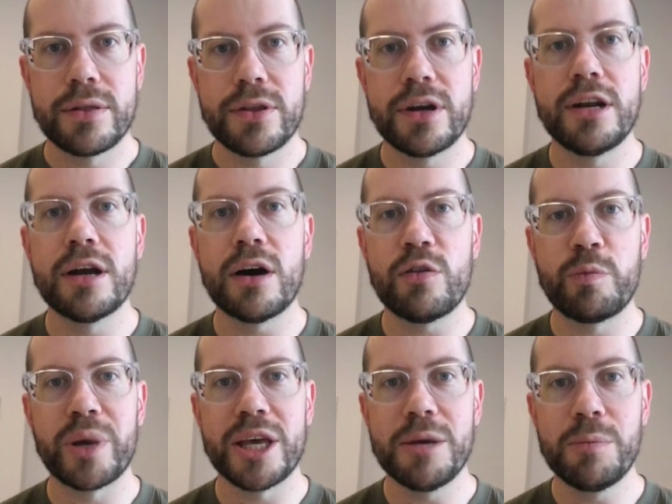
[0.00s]
that enough
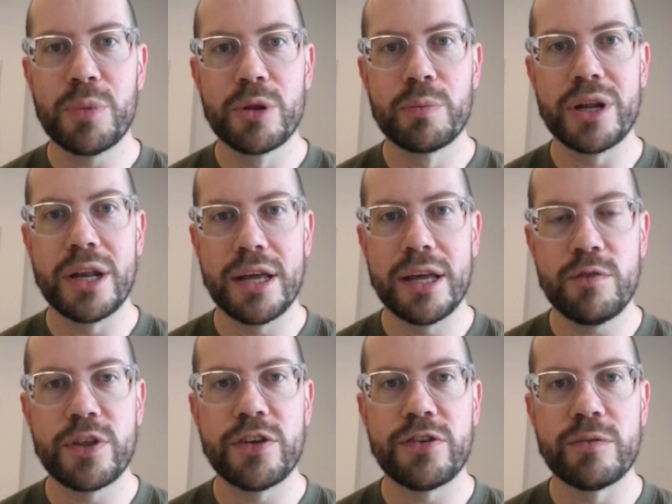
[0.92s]
people
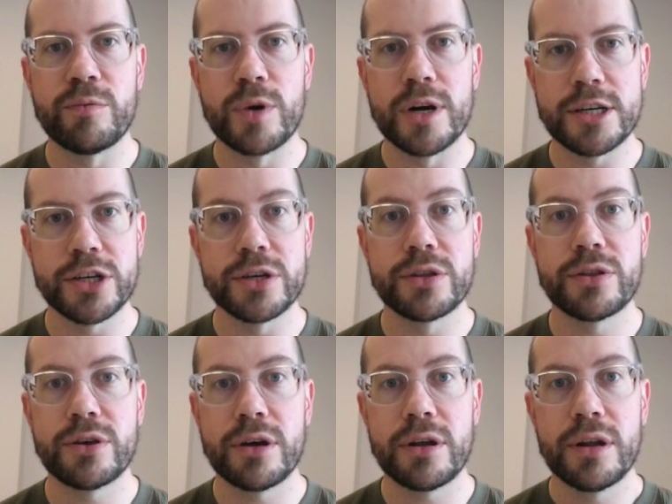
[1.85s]
believe this in Russia
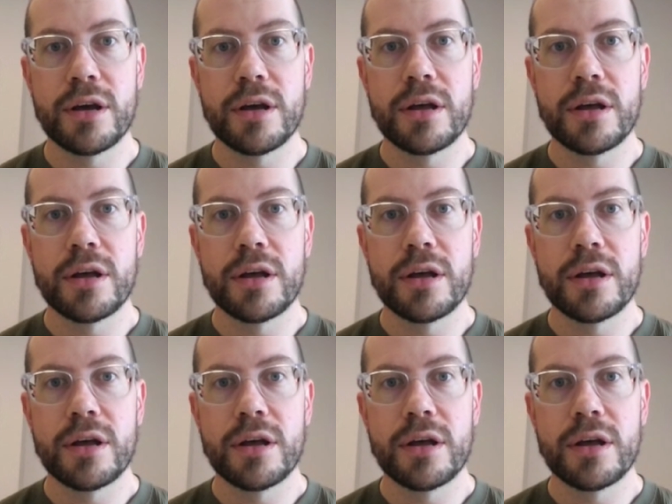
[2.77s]
that